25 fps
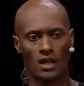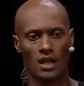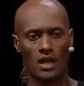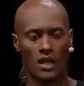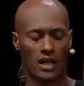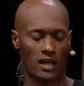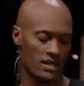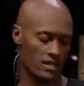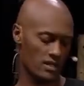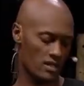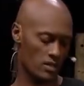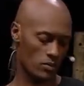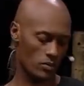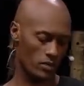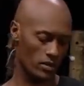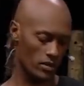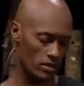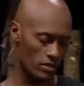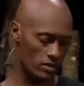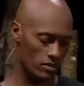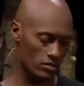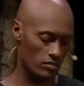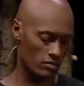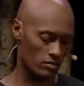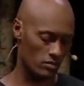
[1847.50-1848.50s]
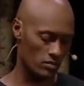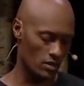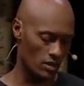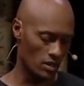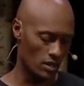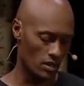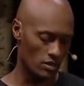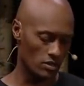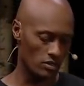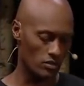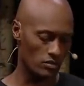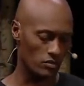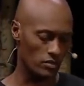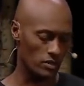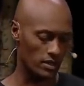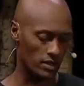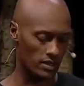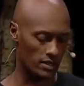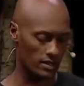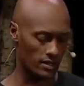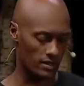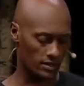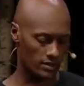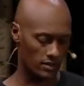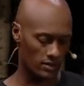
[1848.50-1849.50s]
And I just wanted to, to read
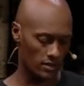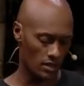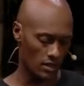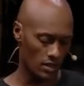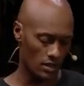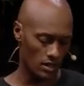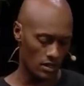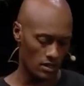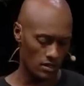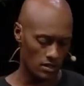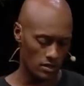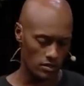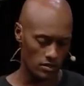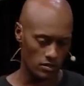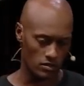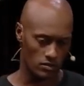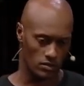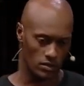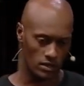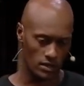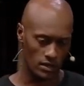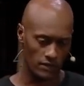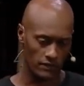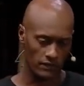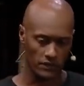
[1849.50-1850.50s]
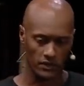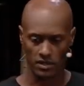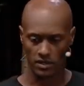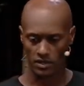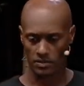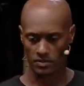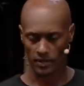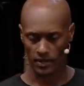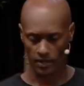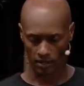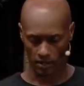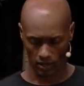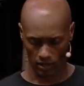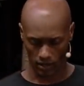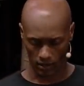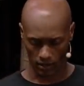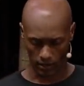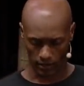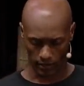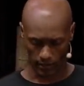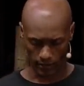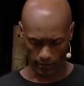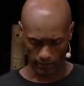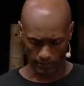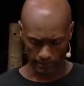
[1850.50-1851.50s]
this to uh, finish my talk
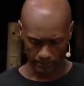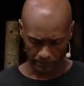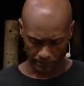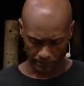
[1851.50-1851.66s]
here.